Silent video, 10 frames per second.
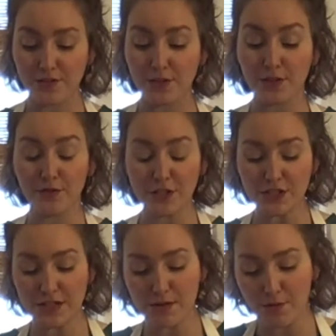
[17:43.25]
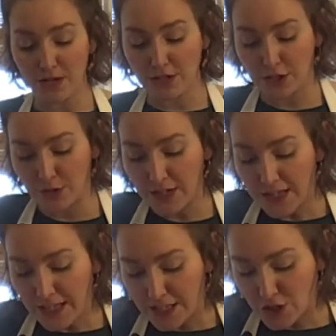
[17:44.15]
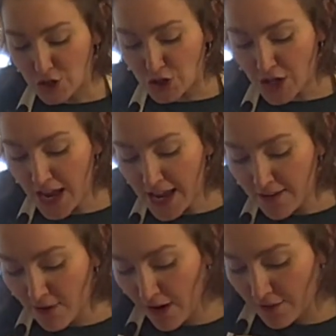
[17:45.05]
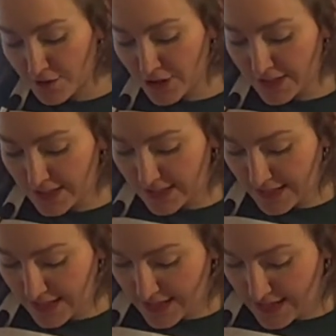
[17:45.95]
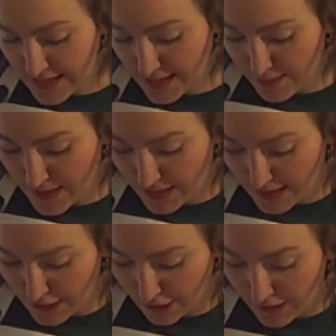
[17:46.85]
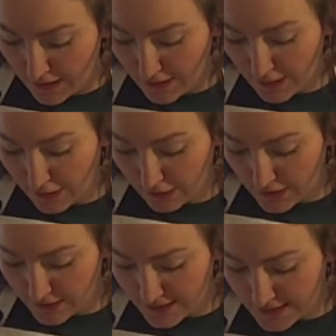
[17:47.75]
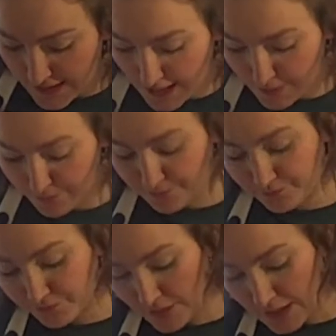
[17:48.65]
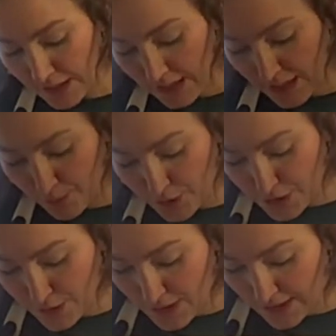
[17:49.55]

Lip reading: So the first thing we want to do is shave off just a tiny bit here along the side, and we're doing